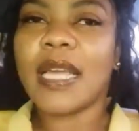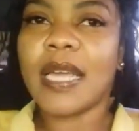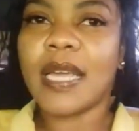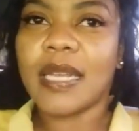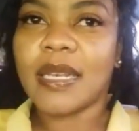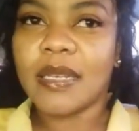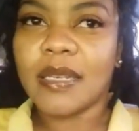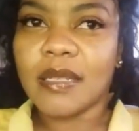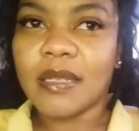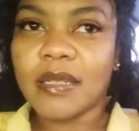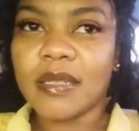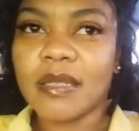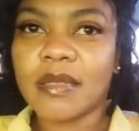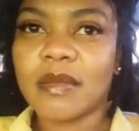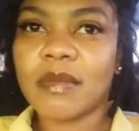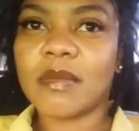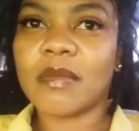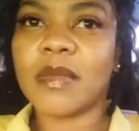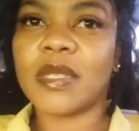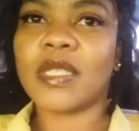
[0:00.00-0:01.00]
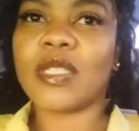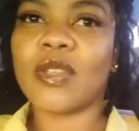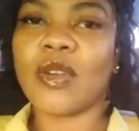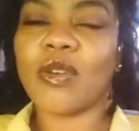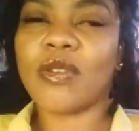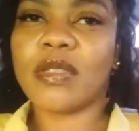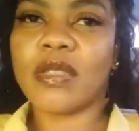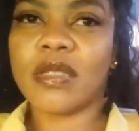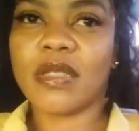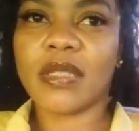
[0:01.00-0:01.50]
Then Miss
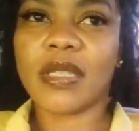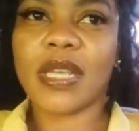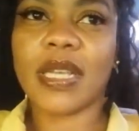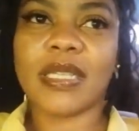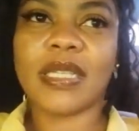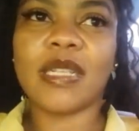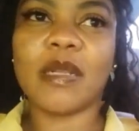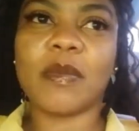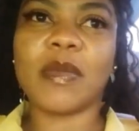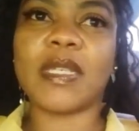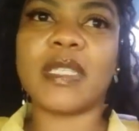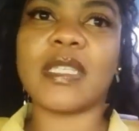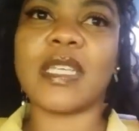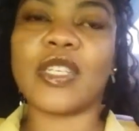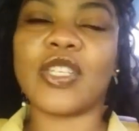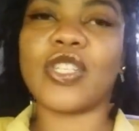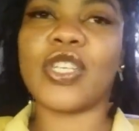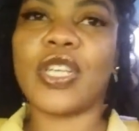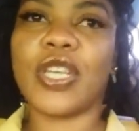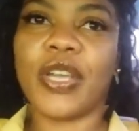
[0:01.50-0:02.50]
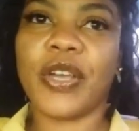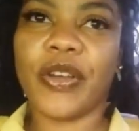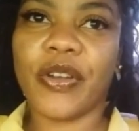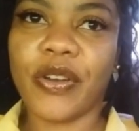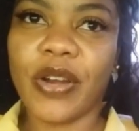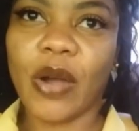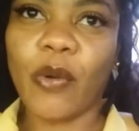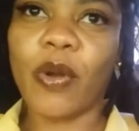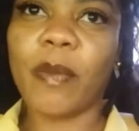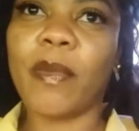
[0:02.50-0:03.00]
Cousins, I tell me say she
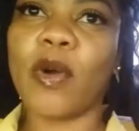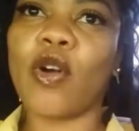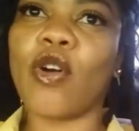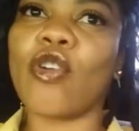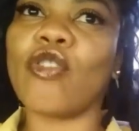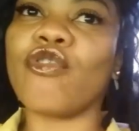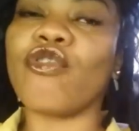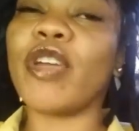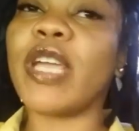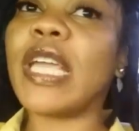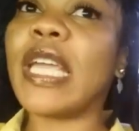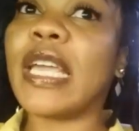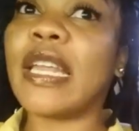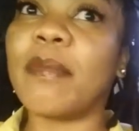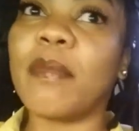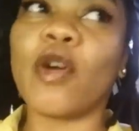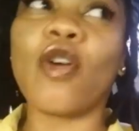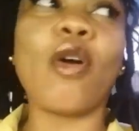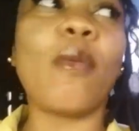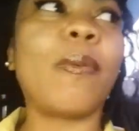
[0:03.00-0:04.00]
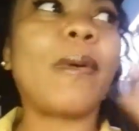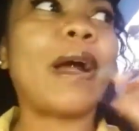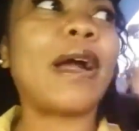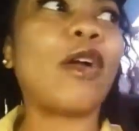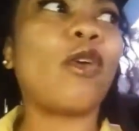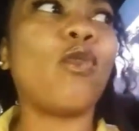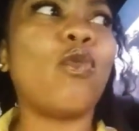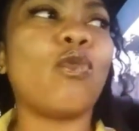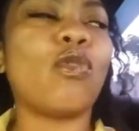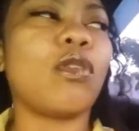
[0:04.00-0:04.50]
here. And when I go read, I go
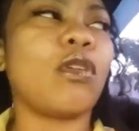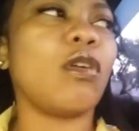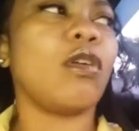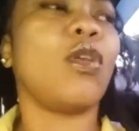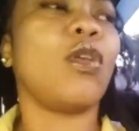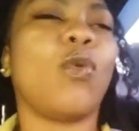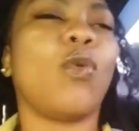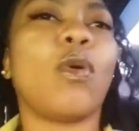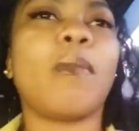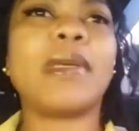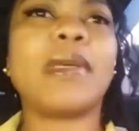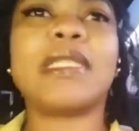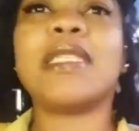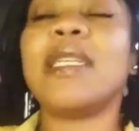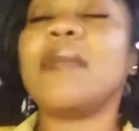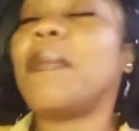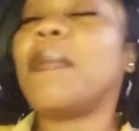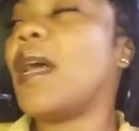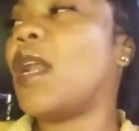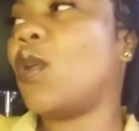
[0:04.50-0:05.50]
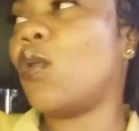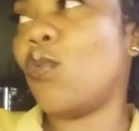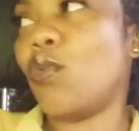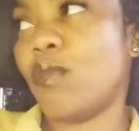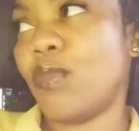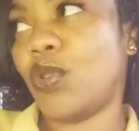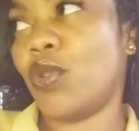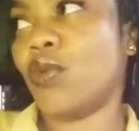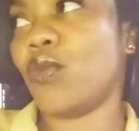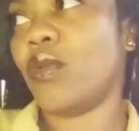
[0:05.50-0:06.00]
on Google, go look, I see it on
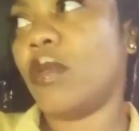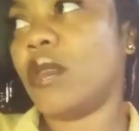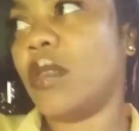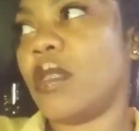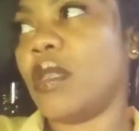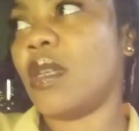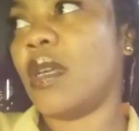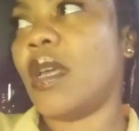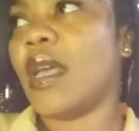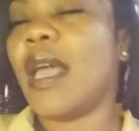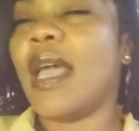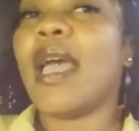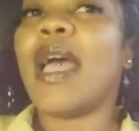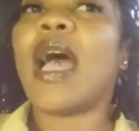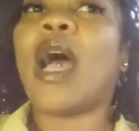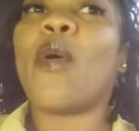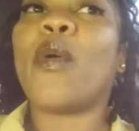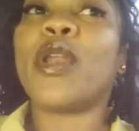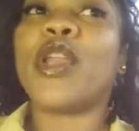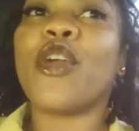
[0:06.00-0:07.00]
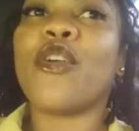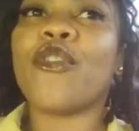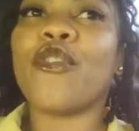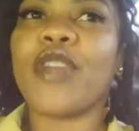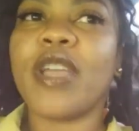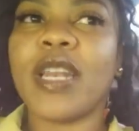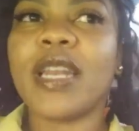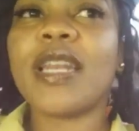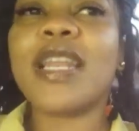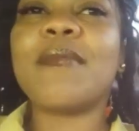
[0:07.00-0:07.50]
Loop News. And when you
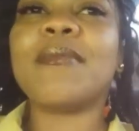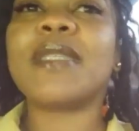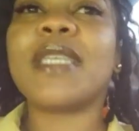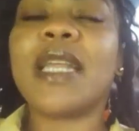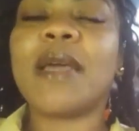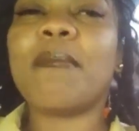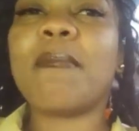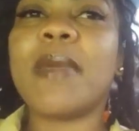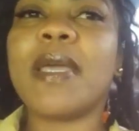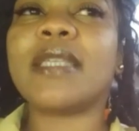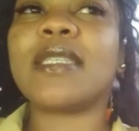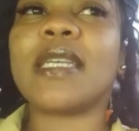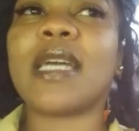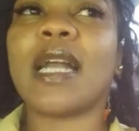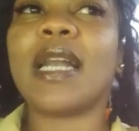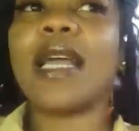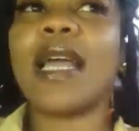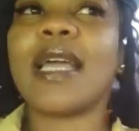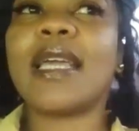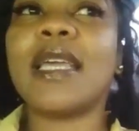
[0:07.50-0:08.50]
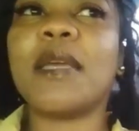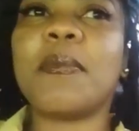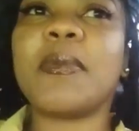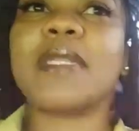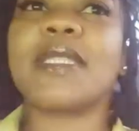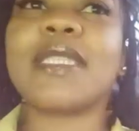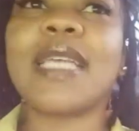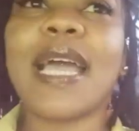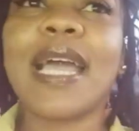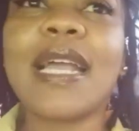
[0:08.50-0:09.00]
read it, them say them basically I keep
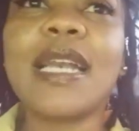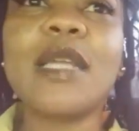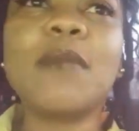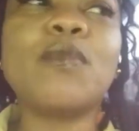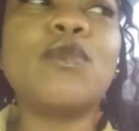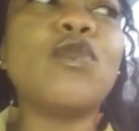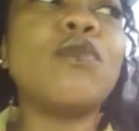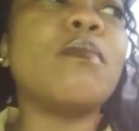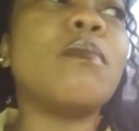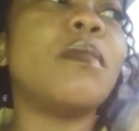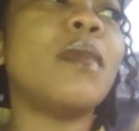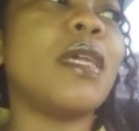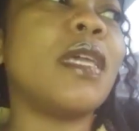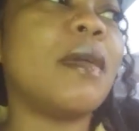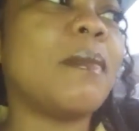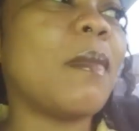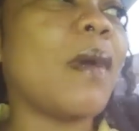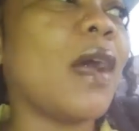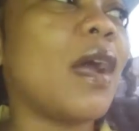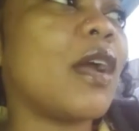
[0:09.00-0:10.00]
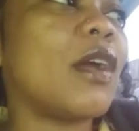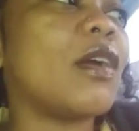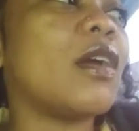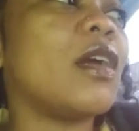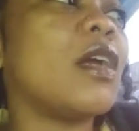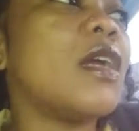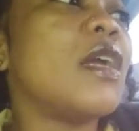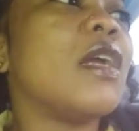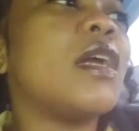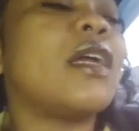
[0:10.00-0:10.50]
it tightly. To me,
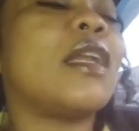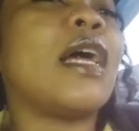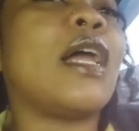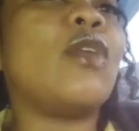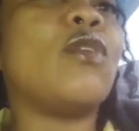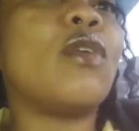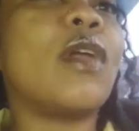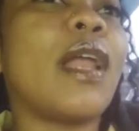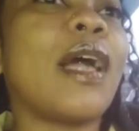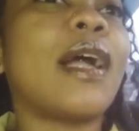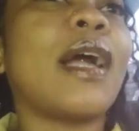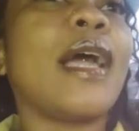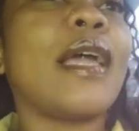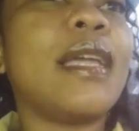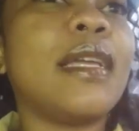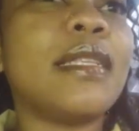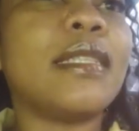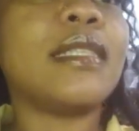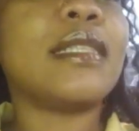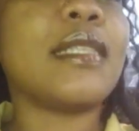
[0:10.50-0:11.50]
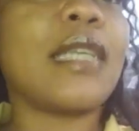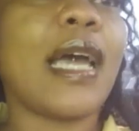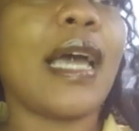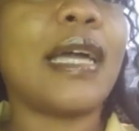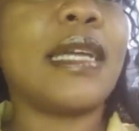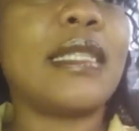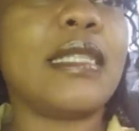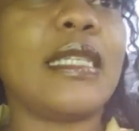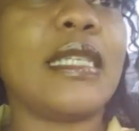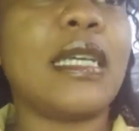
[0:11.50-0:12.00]
Mar, that look like an
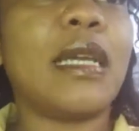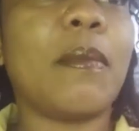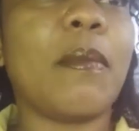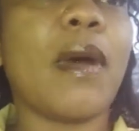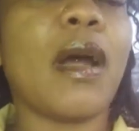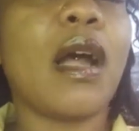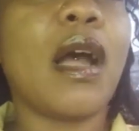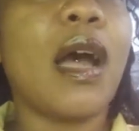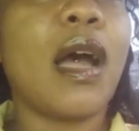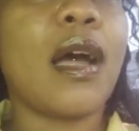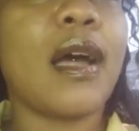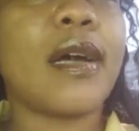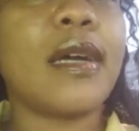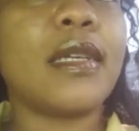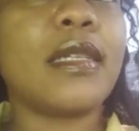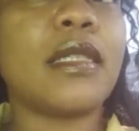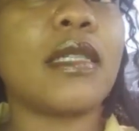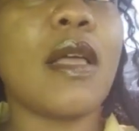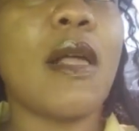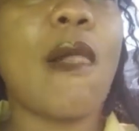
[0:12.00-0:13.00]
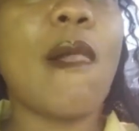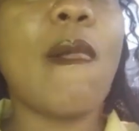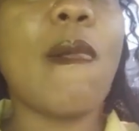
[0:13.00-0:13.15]
inside thing because.